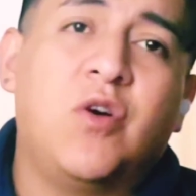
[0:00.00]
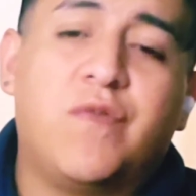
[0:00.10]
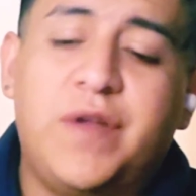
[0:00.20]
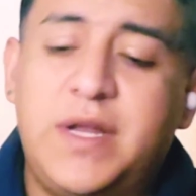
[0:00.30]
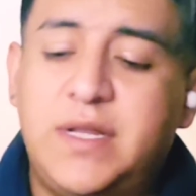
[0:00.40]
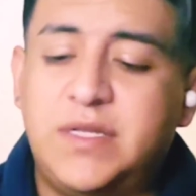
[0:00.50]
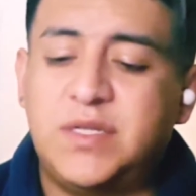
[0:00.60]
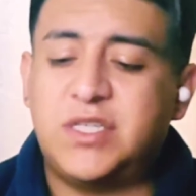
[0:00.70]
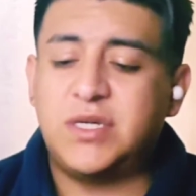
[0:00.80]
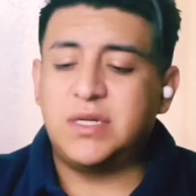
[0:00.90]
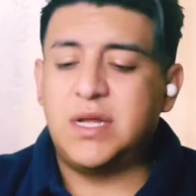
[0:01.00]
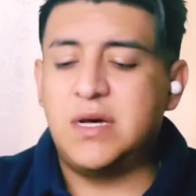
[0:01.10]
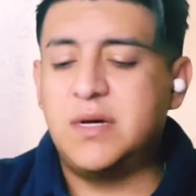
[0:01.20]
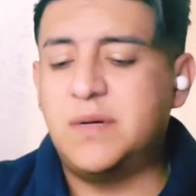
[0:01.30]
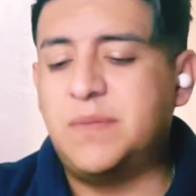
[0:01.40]
overheating and shit,
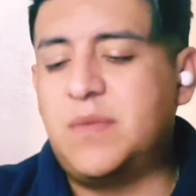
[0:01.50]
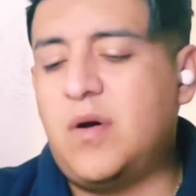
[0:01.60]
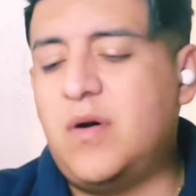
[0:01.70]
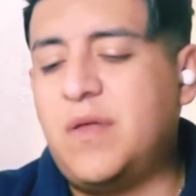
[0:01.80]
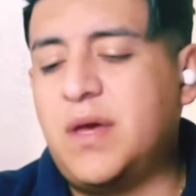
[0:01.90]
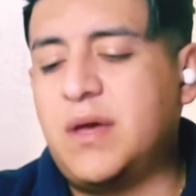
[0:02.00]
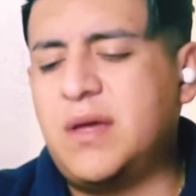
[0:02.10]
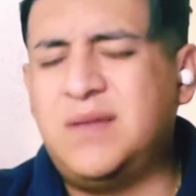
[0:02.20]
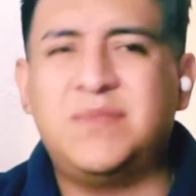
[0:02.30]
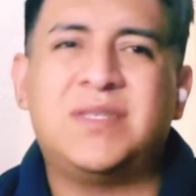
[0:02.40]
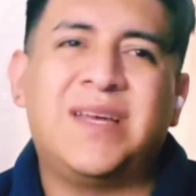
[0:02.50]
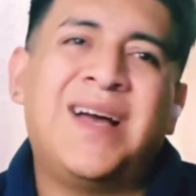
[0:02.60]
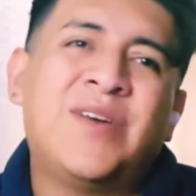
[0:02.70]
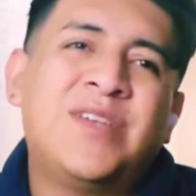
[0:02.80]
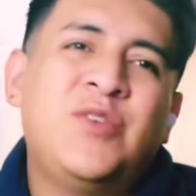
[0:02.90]
all that. I'm just like,
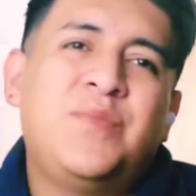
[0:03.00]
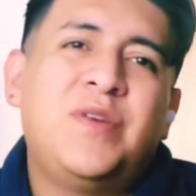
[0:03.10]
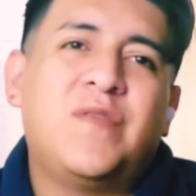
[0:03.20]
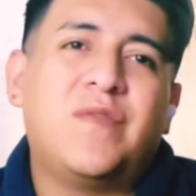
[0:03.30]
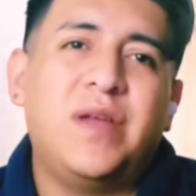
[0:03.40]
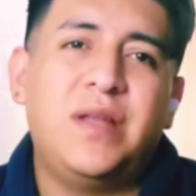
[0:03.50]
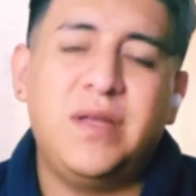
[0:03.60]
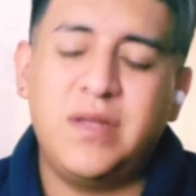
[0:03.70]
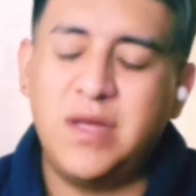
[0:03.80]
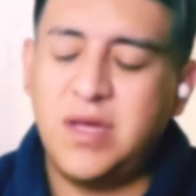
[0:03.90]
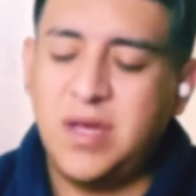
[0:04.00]
how can you be overheating?